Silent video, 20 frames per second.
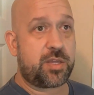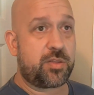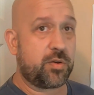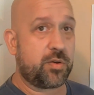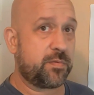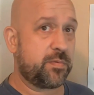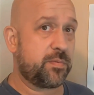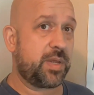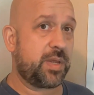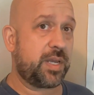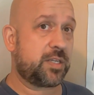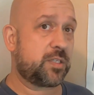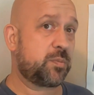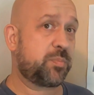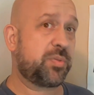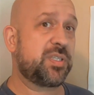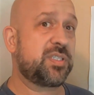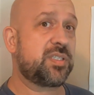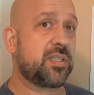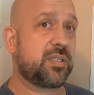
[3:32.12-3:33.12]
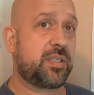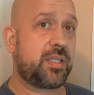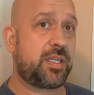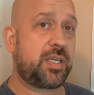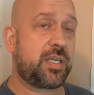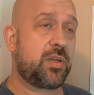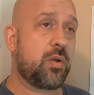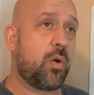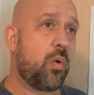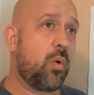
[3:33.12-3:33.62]
either
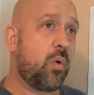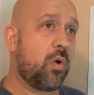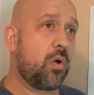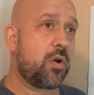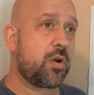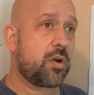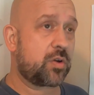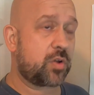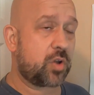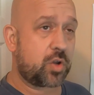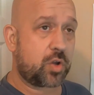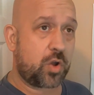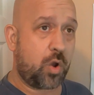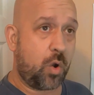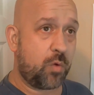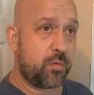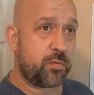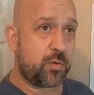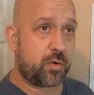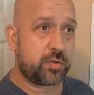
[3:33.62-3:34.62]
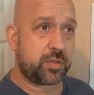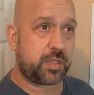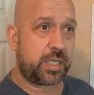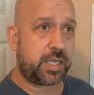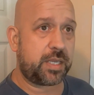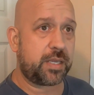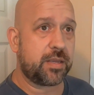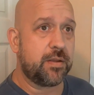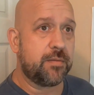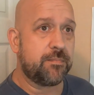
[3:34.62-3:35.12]
explicitly or
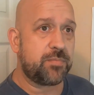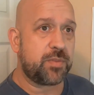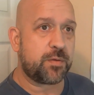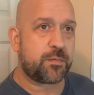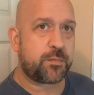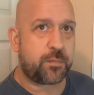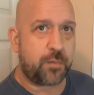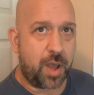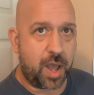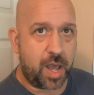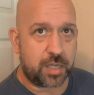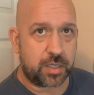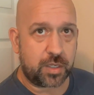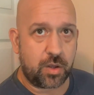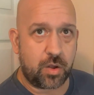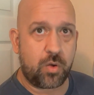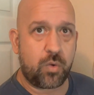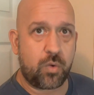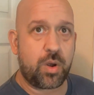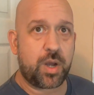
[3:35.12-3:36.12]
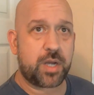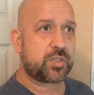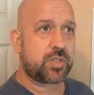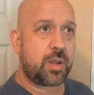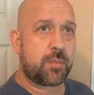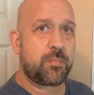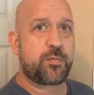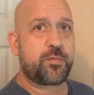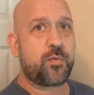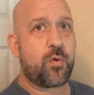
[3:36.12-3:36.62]
covertly, follow
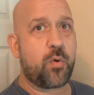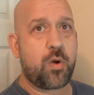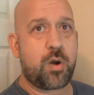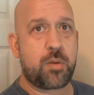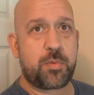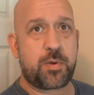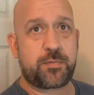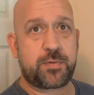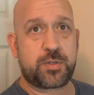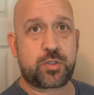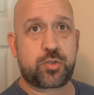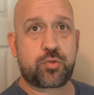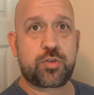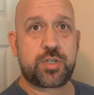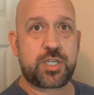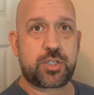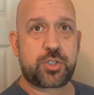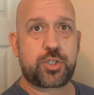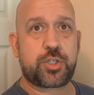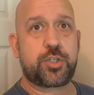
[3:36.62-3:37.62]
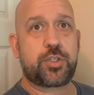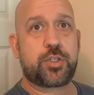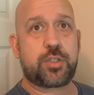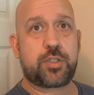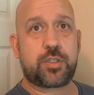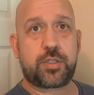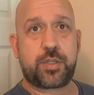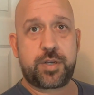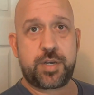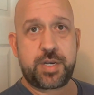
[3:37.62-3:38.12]
some form of a
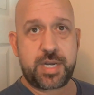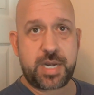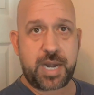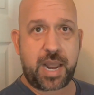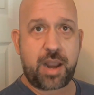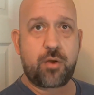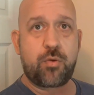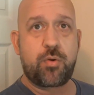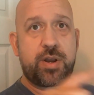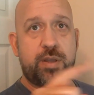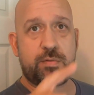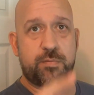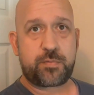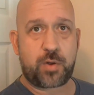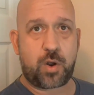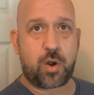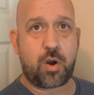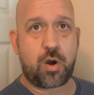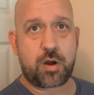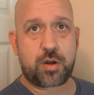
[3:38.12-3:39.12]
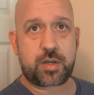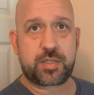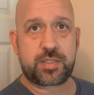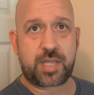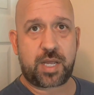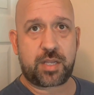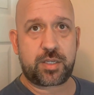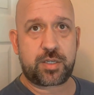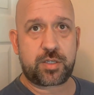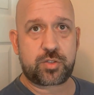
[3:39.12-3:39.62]
traditional narrative arc,
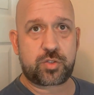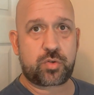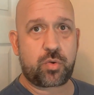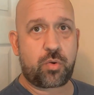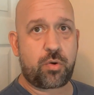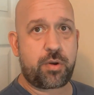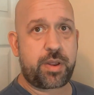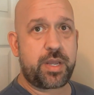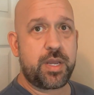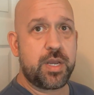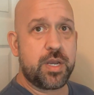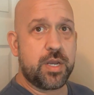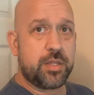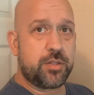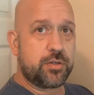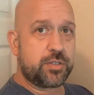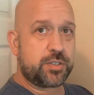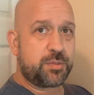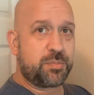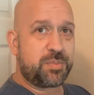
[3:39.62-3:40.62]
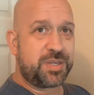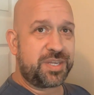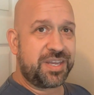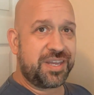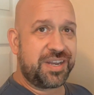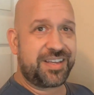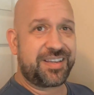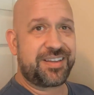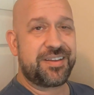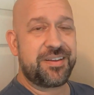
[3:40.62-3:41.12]
telling a story. There's a
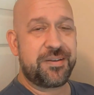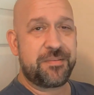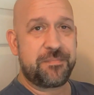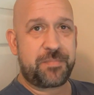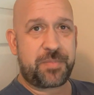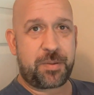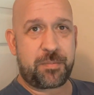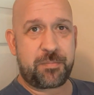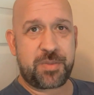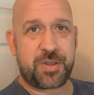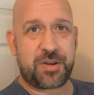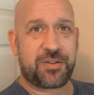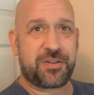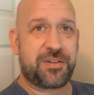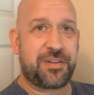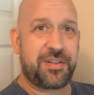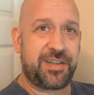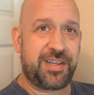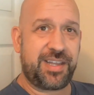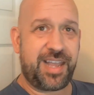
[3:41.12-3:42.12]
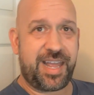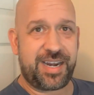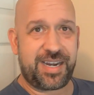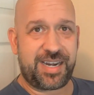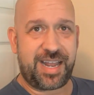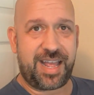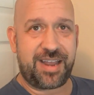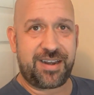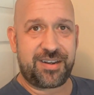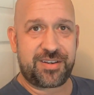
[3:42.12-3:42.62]
beginning, a middle, and
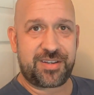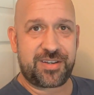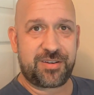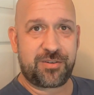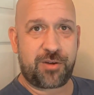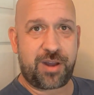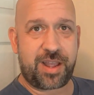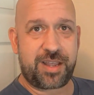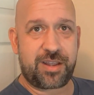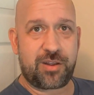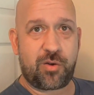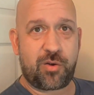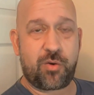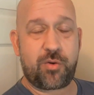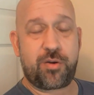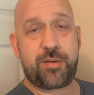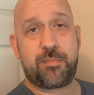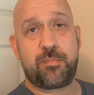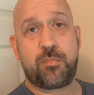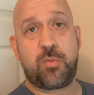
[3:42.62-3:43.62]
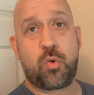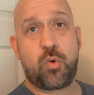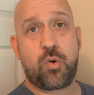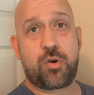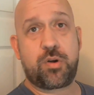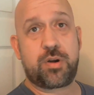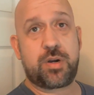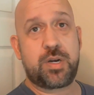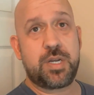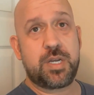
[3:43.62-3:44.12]
an end, right? Or in
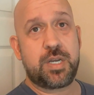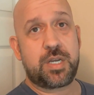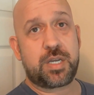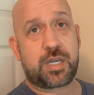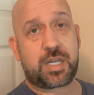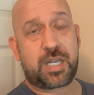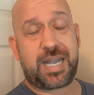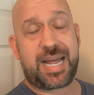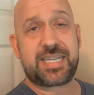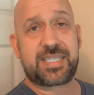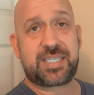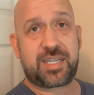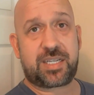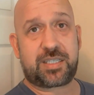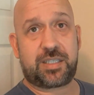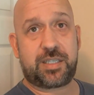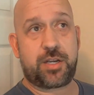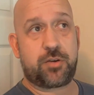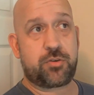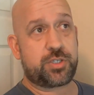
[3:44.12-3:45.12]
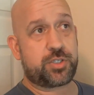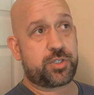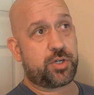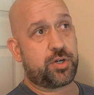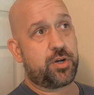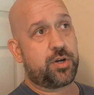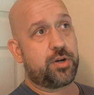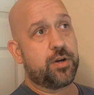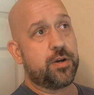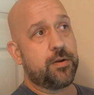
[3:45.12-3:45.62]
more classic
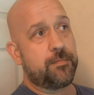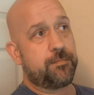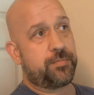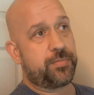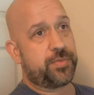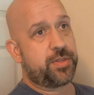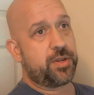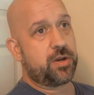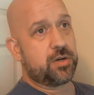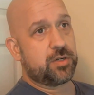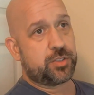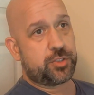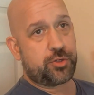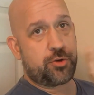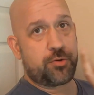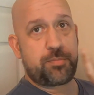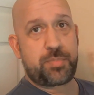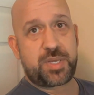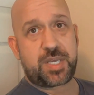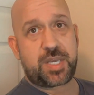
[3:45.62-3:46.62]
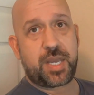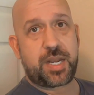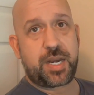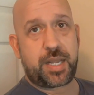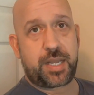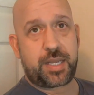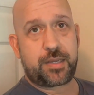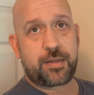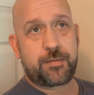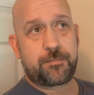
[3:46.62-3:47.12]
literature, there's your
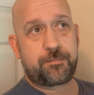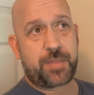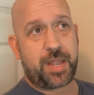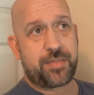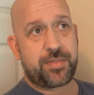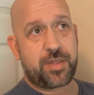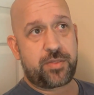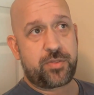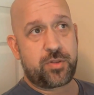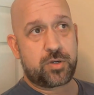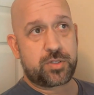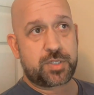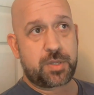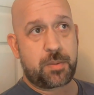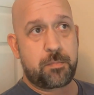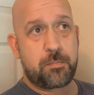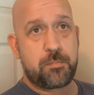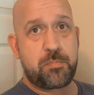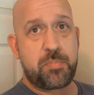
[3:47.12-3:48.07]
beginning, and then there's a